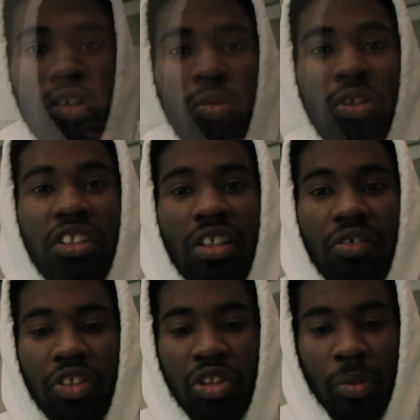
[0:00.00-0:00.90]
What's the
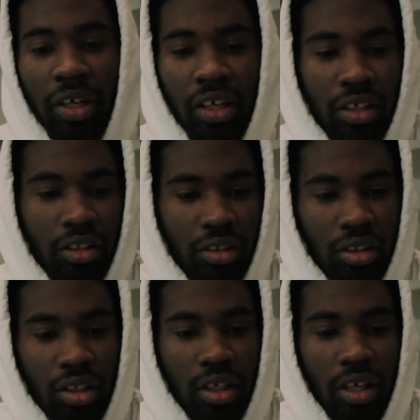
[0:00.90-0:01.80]
difference, you might ask?
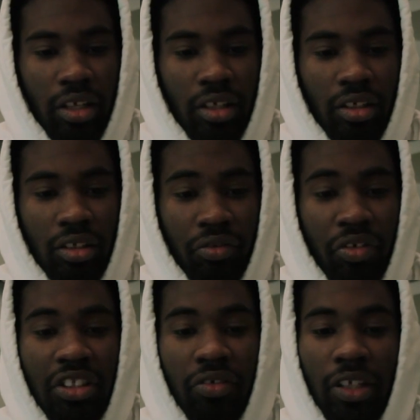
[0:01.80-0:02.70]
In a
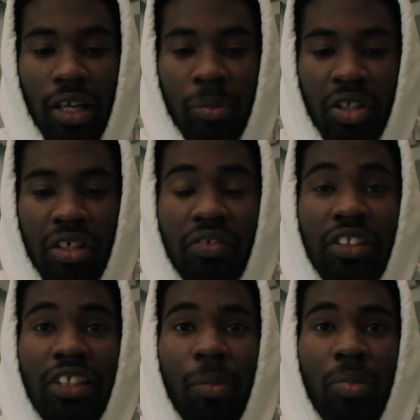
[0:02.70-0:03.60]
defensive climate, if the
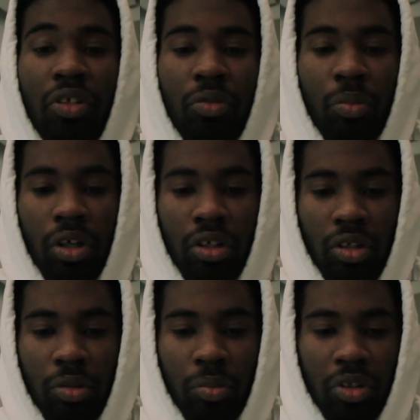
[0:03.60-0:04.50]
topic brought
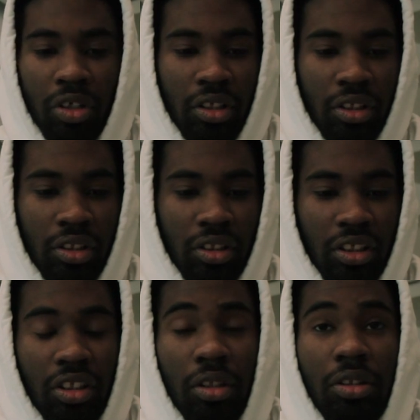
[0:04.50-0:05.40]
up is a
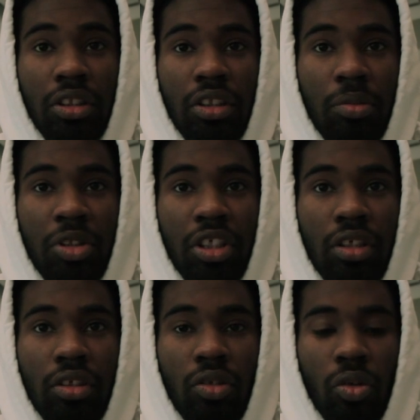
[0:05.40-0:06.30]
touchy
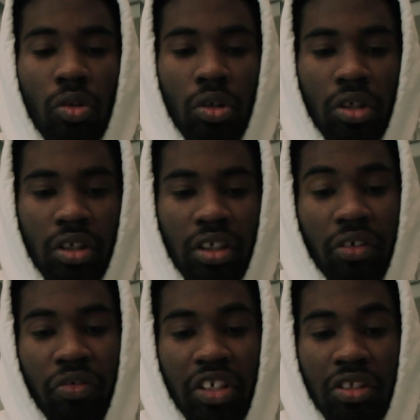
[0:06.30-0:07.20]
subject or
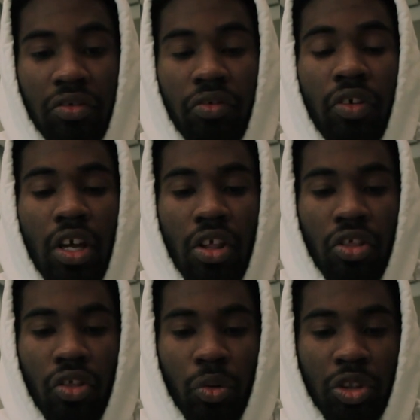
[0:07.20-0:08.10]
offensive,
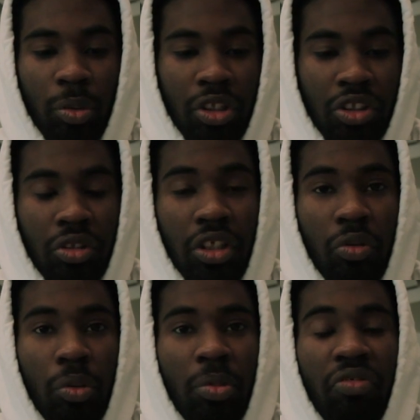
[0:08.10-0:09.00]
the response you get
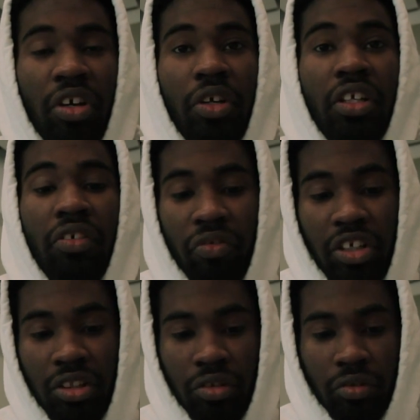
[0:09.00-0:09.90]
would be very
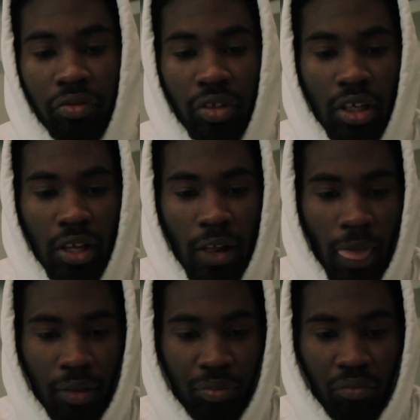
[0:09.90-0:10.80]
defensive,
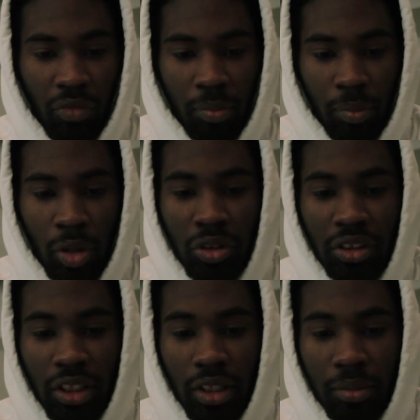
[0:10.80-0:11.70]
most
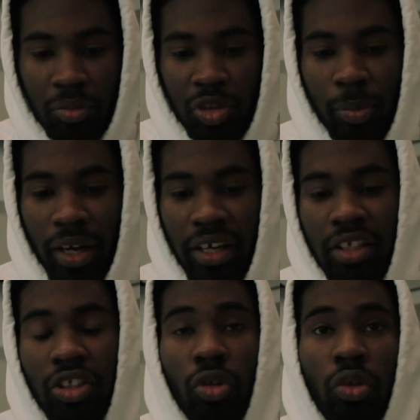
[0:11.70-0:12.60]
times
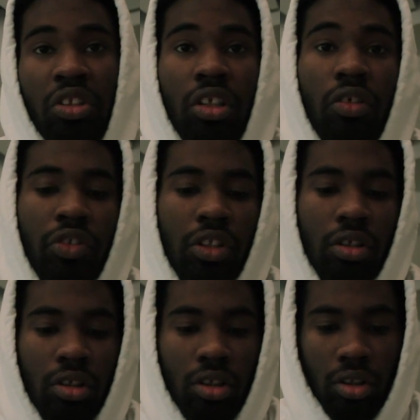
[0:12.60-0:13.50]
biased or
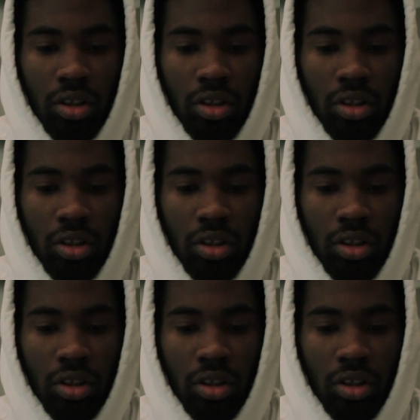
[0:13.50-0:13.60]
self-centered.